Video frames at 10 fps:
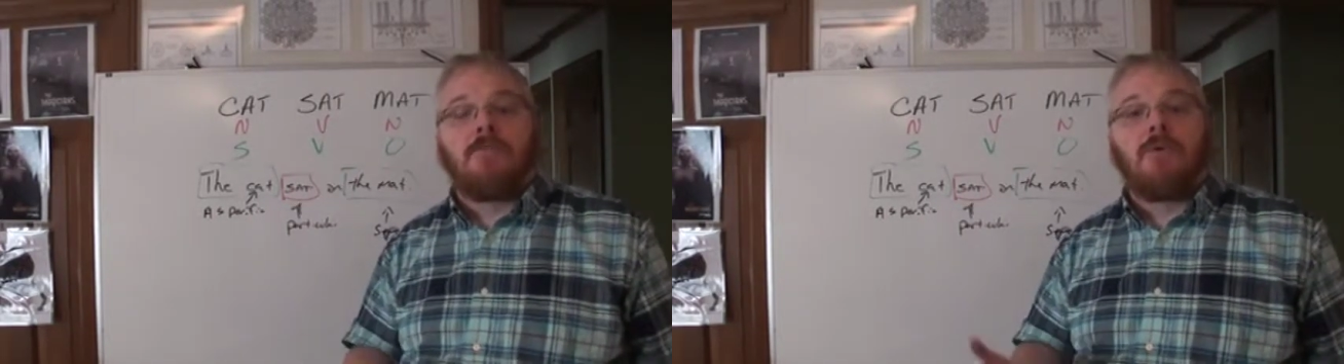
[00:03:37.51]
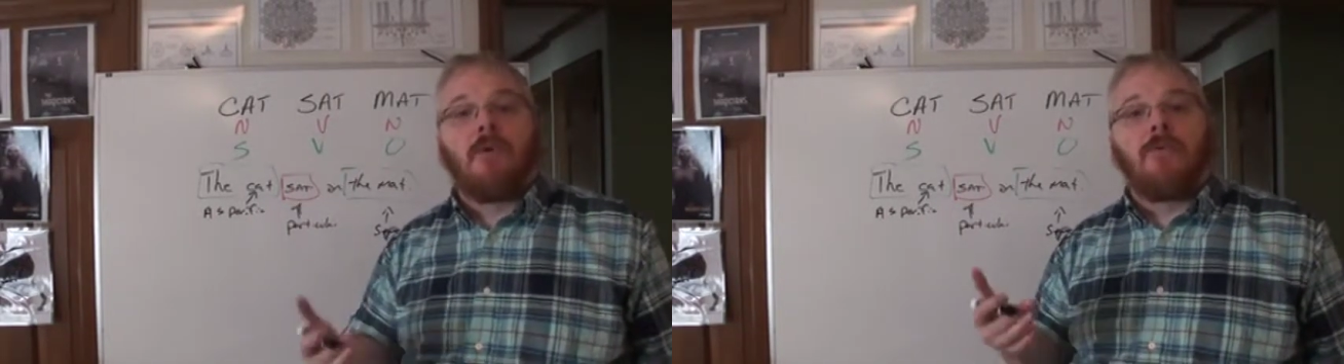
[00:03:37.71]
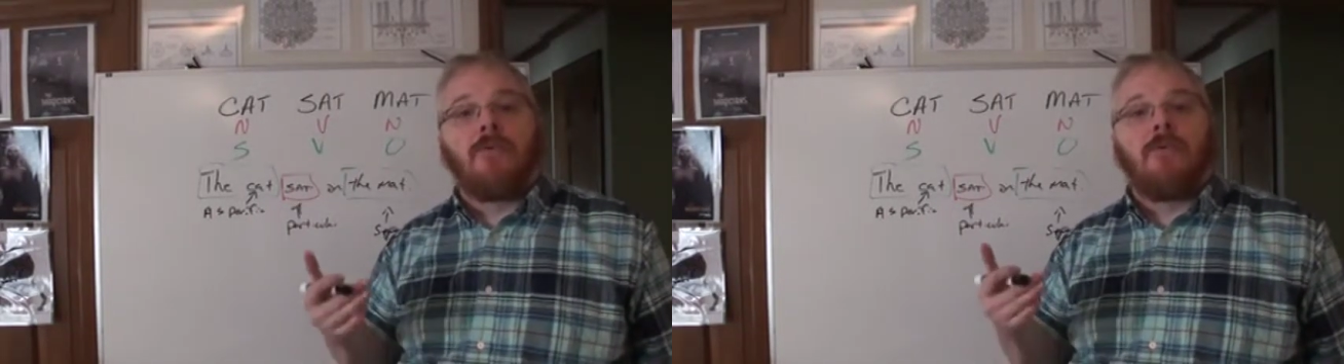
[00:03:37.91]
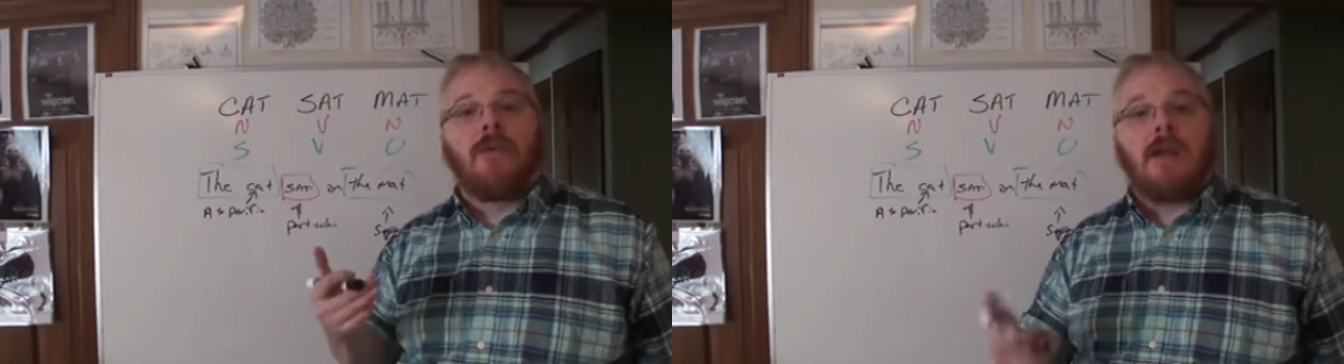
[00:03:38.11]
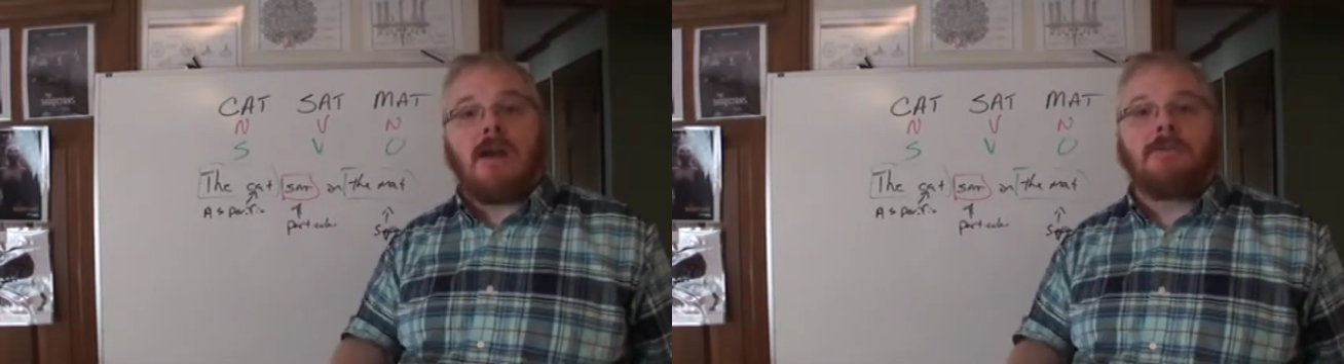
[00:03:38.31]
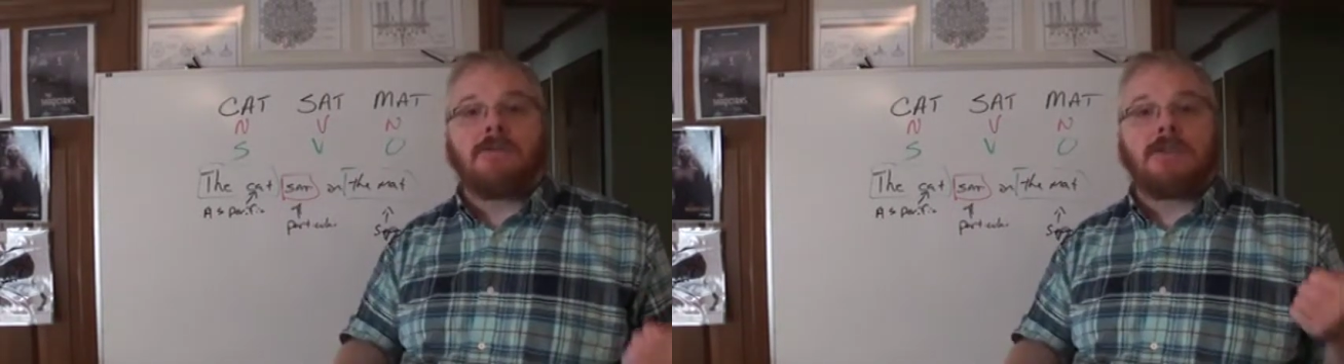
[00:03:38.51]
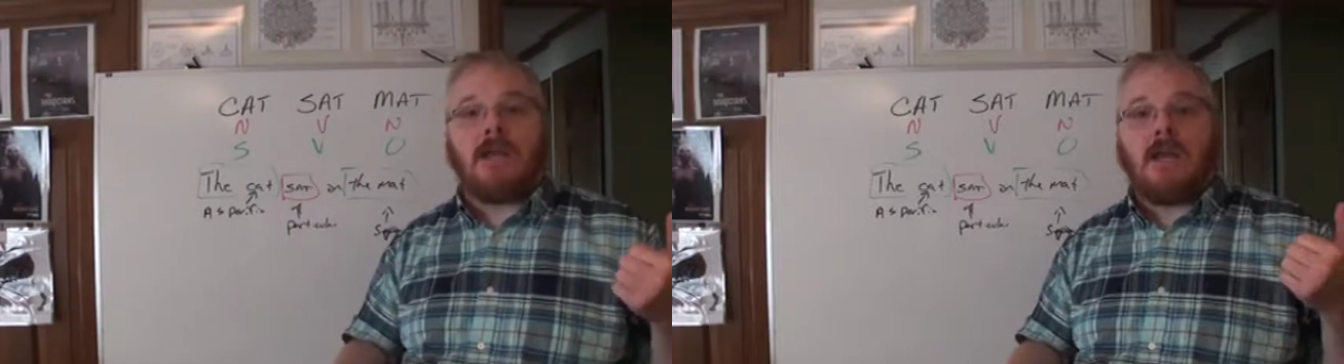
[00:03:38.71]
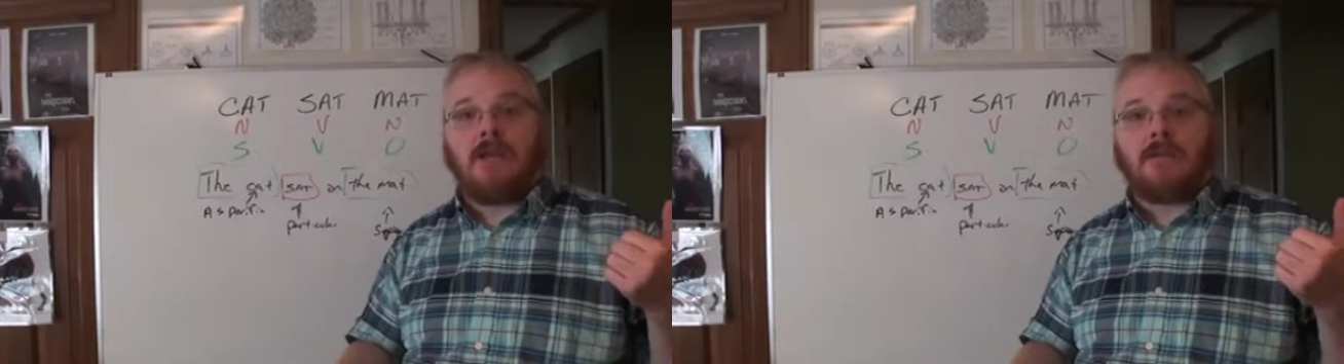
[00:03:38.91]
both the nouns
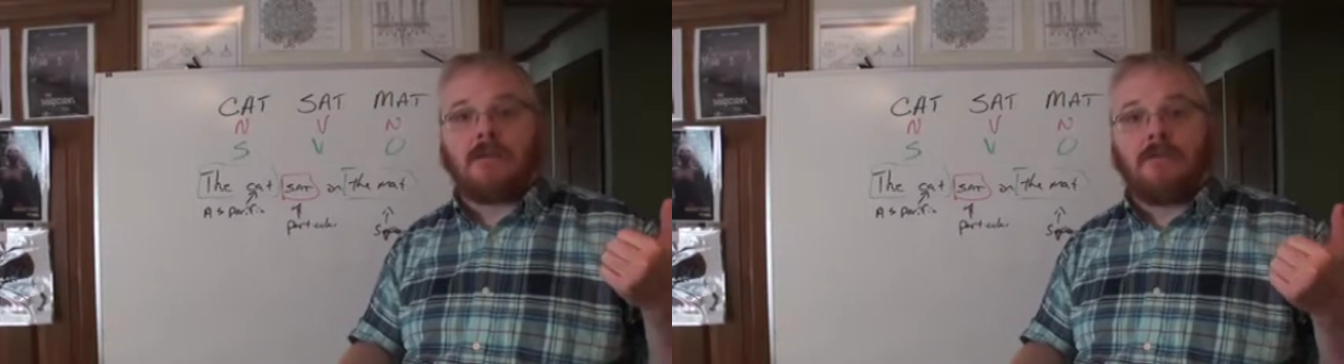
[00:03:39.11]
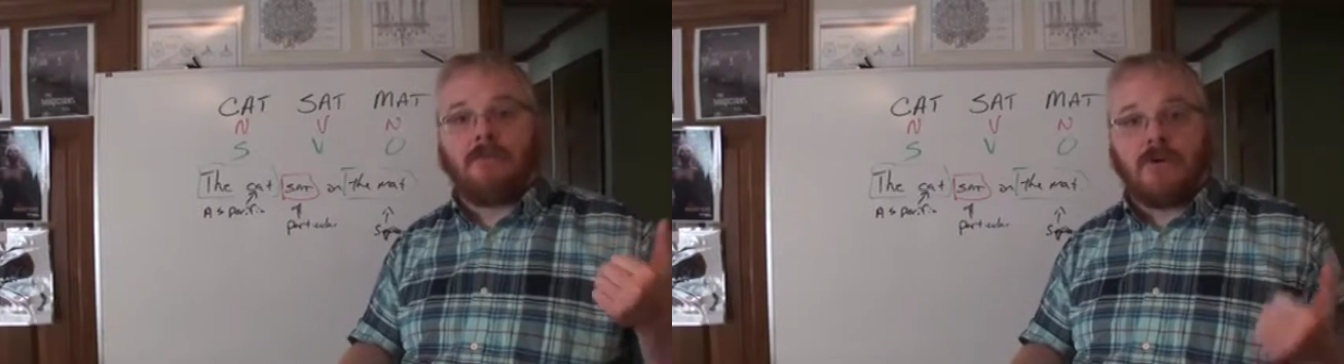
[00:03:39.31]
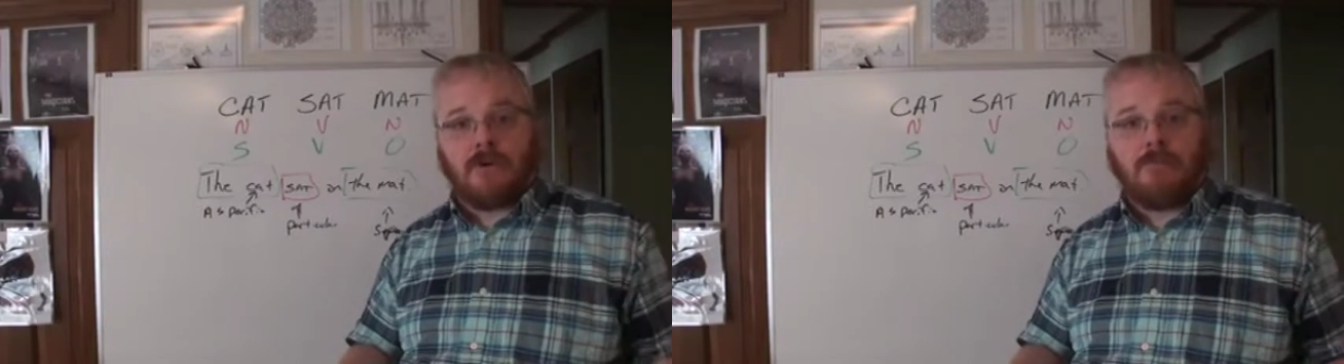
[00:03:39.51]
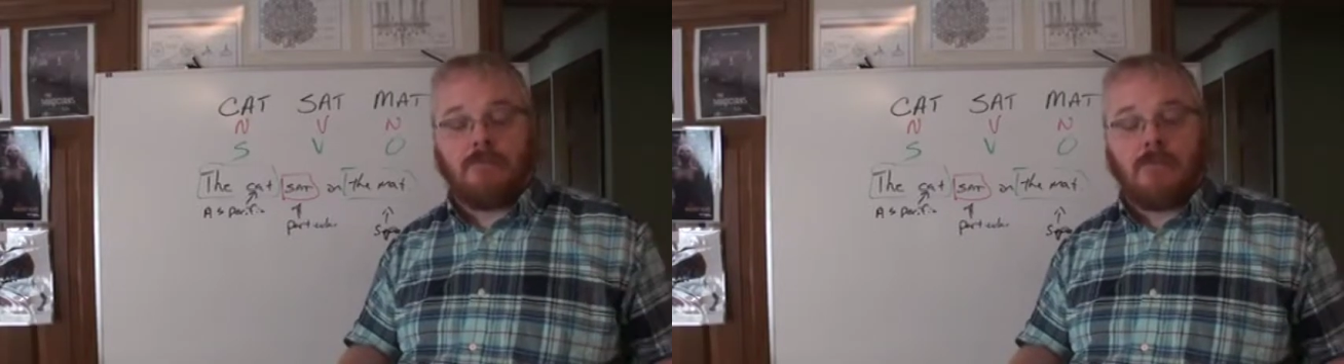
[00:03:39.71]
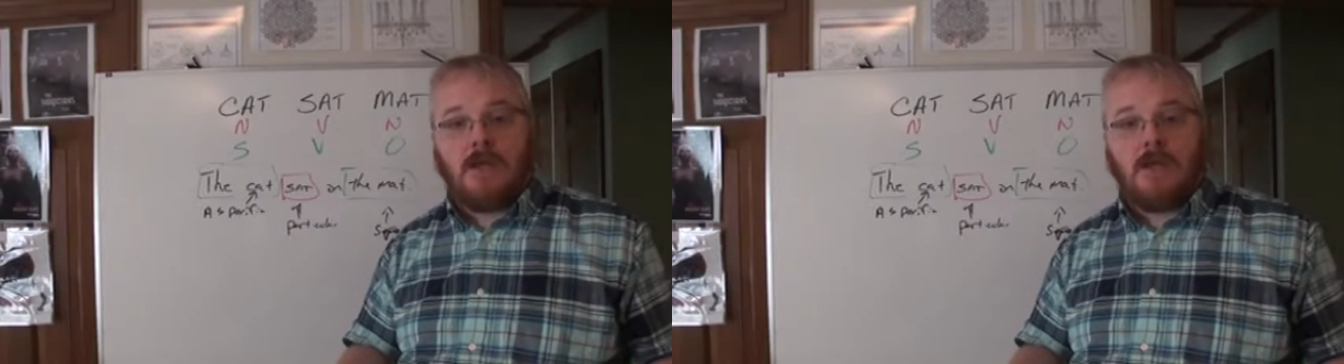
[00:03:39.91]
and the verb.